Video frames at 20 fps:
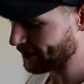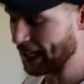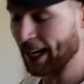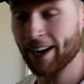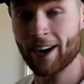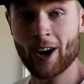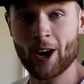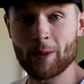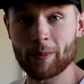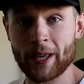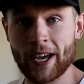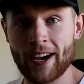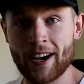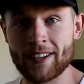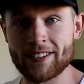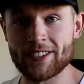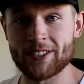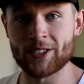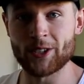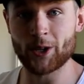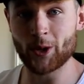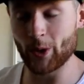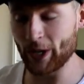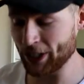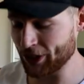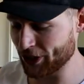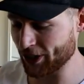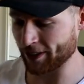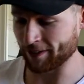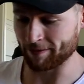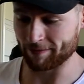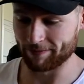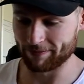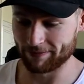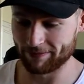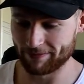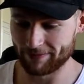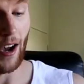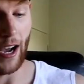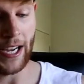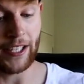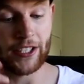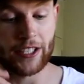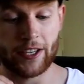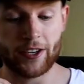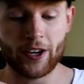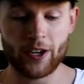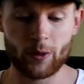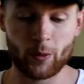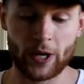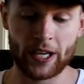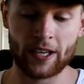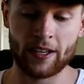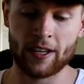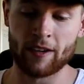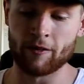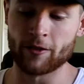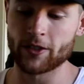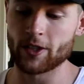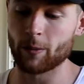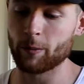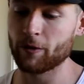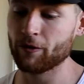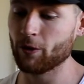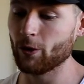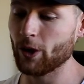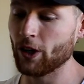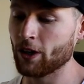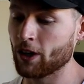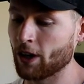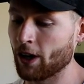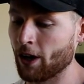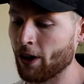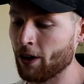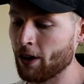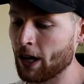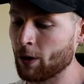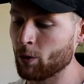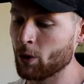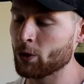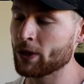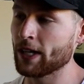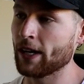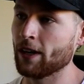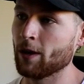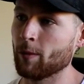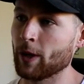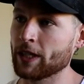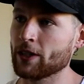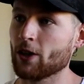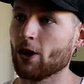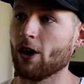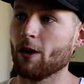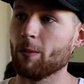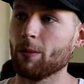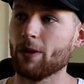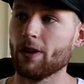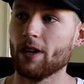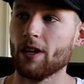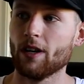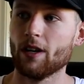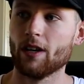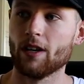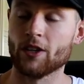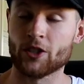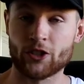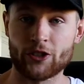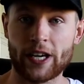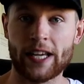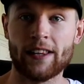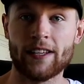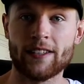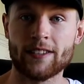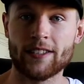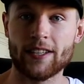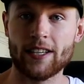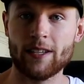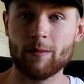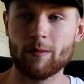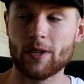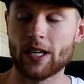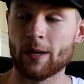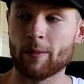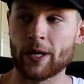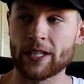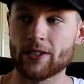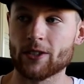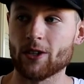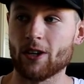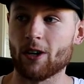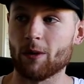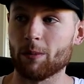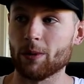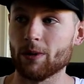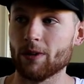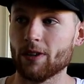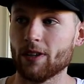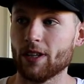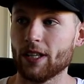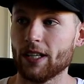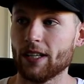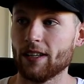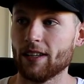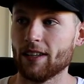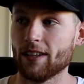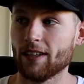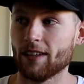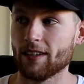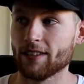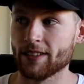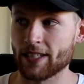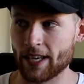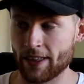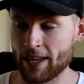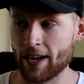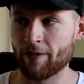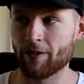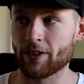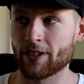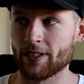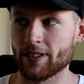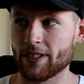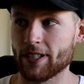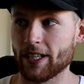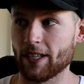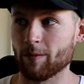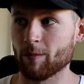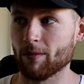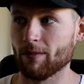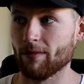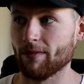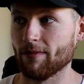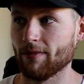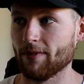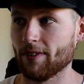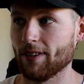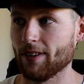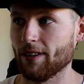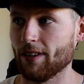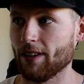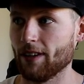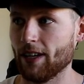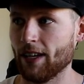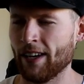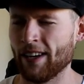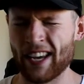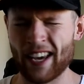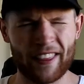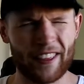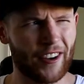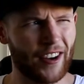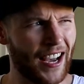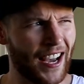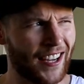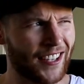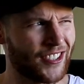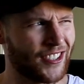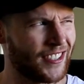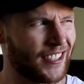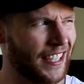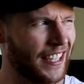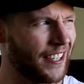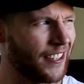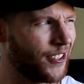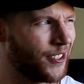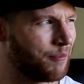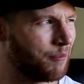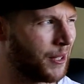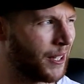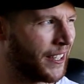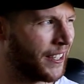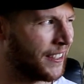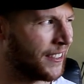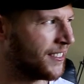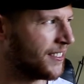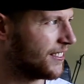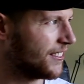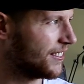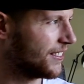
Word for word: And I hope that answers your question. Actually, I don't know where you live, so before you go, I will tell you my top Australian team and my top South African team. And now they've got Argentina and bloody...